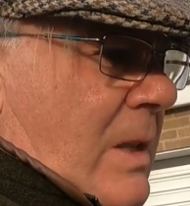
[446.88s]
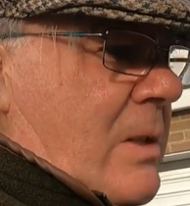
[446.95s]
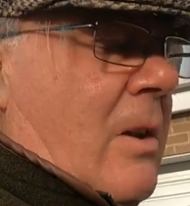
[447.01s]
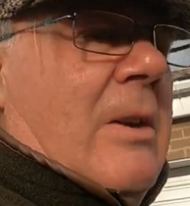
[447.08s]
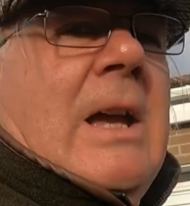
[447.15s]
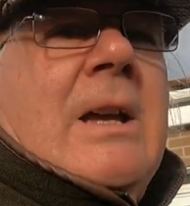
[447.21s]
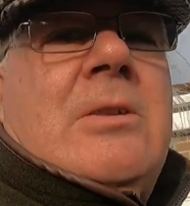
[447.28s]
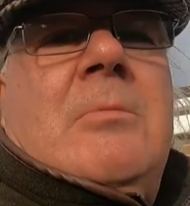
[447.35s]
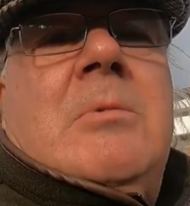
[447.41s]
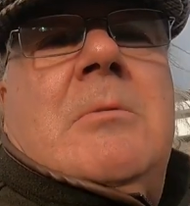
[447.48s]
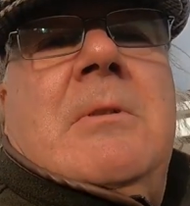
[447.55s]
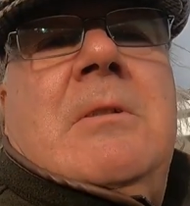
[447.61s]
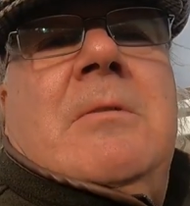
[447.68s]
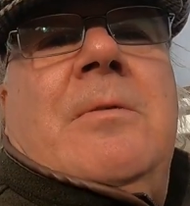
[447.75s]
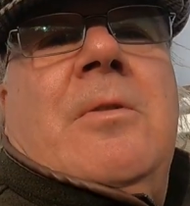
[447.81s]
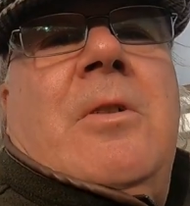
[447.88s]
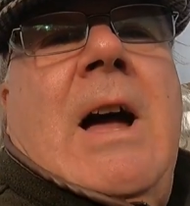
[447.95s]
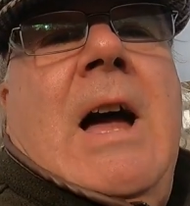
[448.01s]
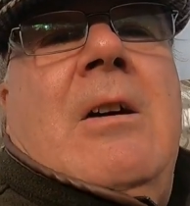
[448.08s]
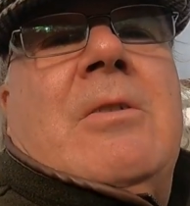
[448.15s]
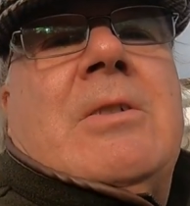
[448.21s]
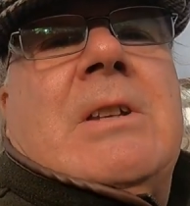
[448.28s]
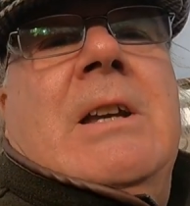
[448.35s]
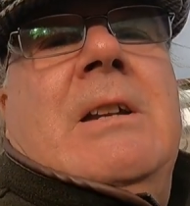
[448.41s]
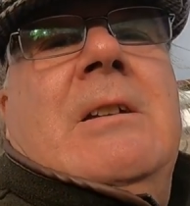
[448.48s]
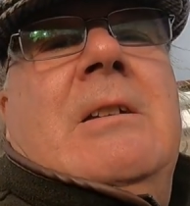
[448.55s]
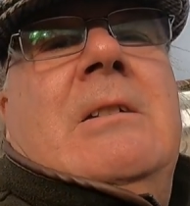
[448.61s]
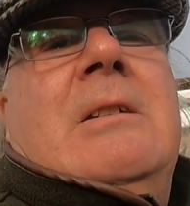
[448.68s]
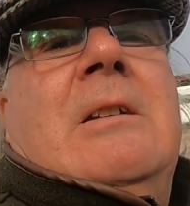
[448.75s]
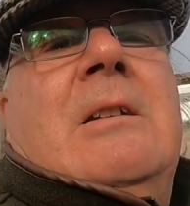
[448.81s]
So yeah, some 24 hours
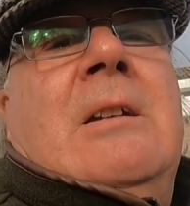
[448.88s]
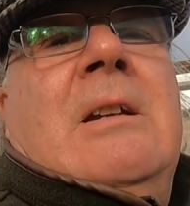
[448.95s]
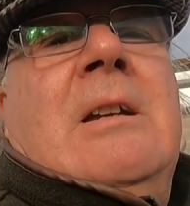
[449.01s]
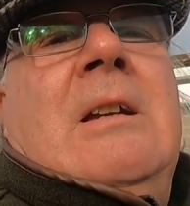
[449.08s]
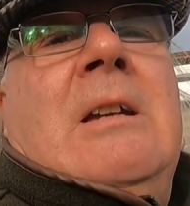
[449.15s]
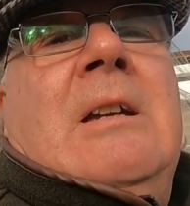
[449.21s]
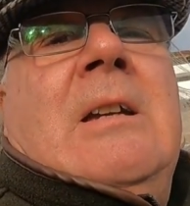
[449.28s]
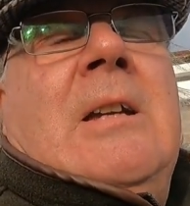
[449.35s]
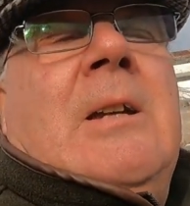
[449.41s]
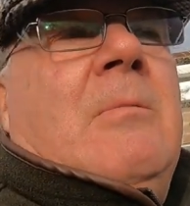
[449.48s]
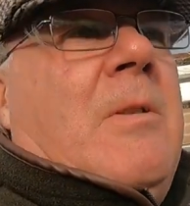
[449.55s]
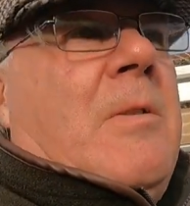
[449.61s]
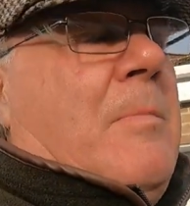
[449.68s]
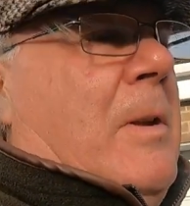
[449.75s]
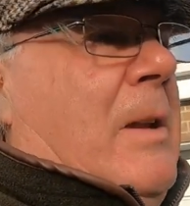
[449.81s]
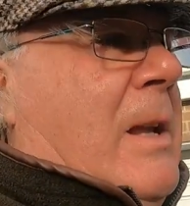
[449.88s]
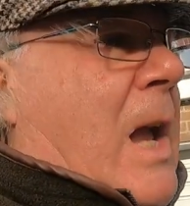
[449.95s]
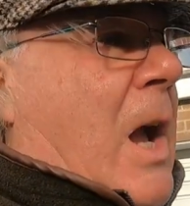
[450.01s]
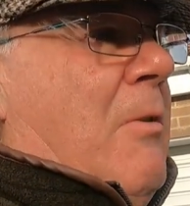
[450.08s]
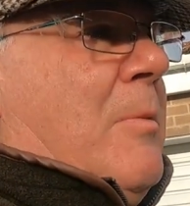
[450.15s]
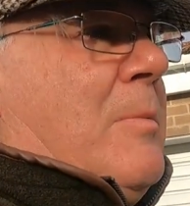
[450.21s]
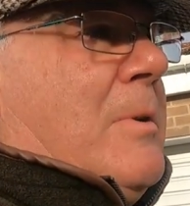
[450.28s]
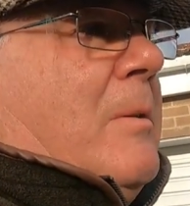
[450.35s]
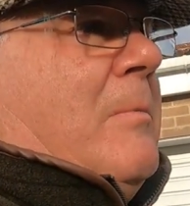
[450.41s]
in with Berlingo and